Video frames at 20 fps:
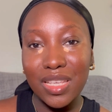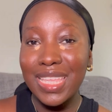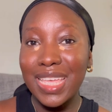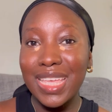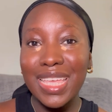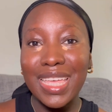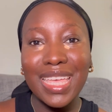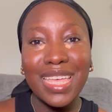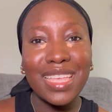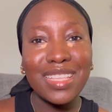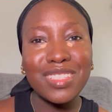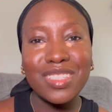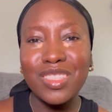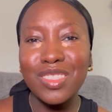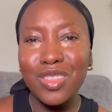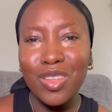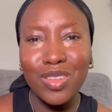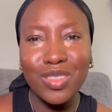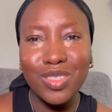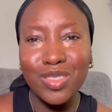Like, it's
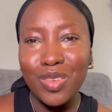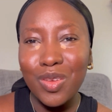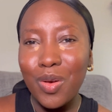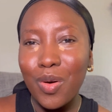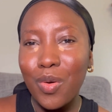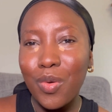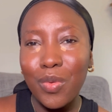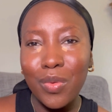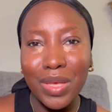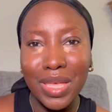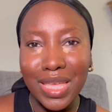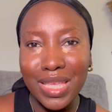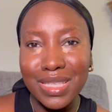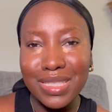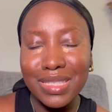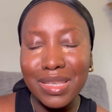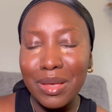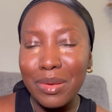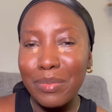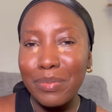not
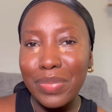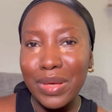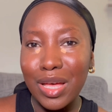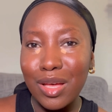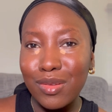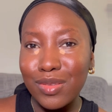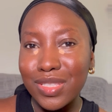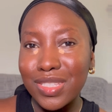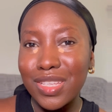always about